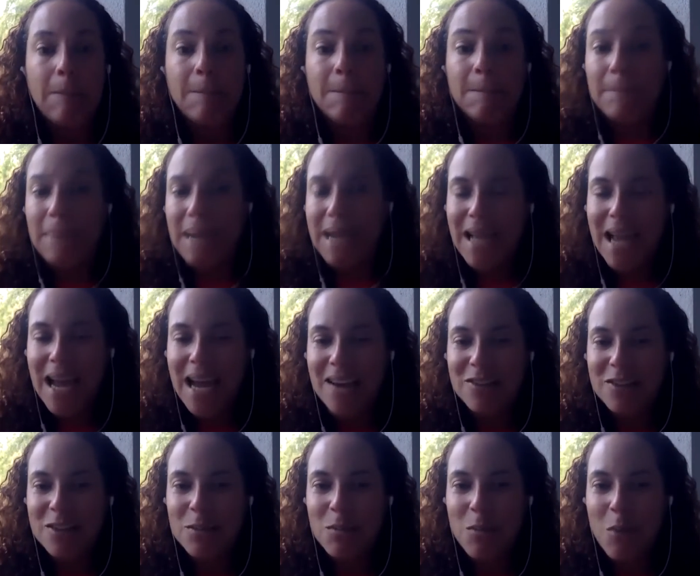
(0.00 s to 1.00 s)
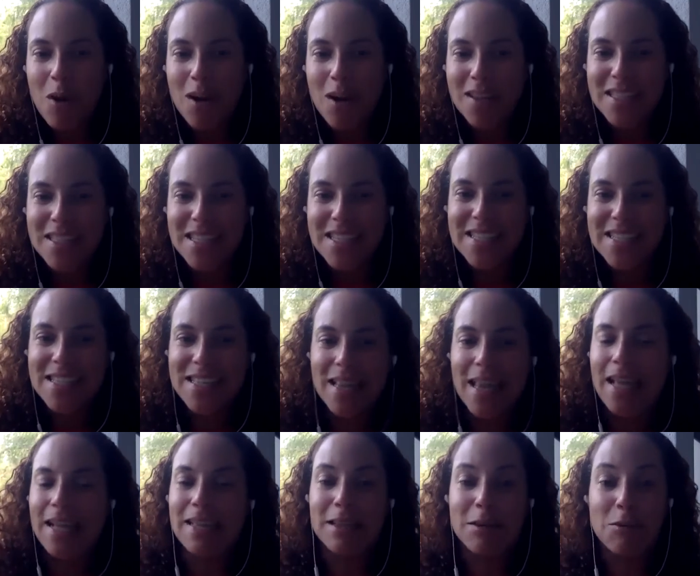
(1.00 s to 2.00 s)
might have some pauses,
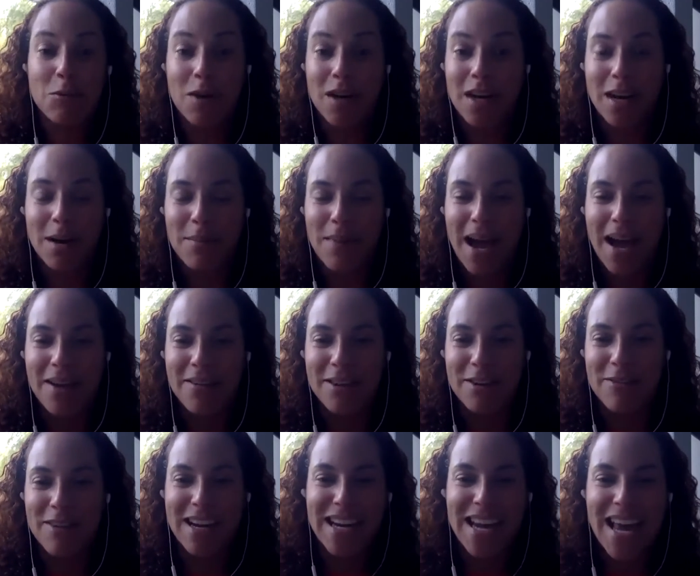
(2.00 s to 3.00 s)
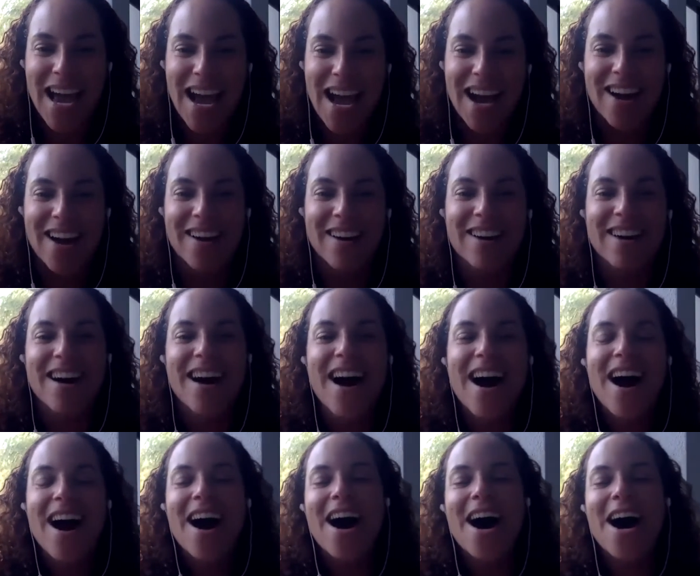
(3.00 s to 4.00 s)
like the one I'm having right
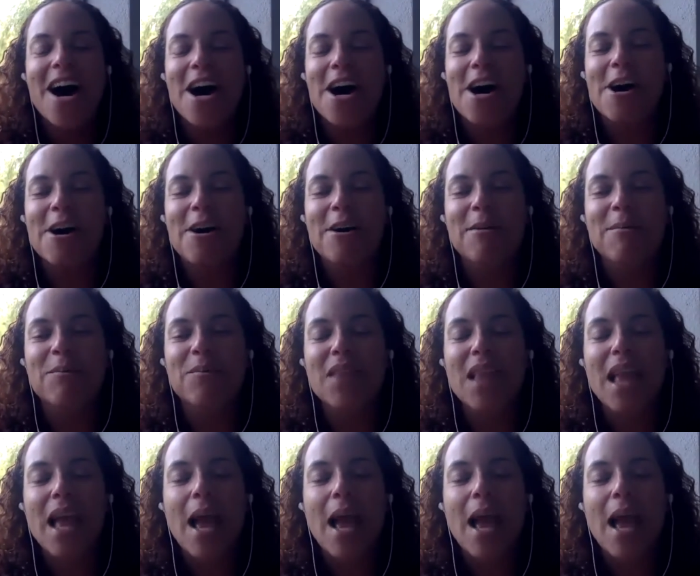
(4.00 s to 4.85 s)
now.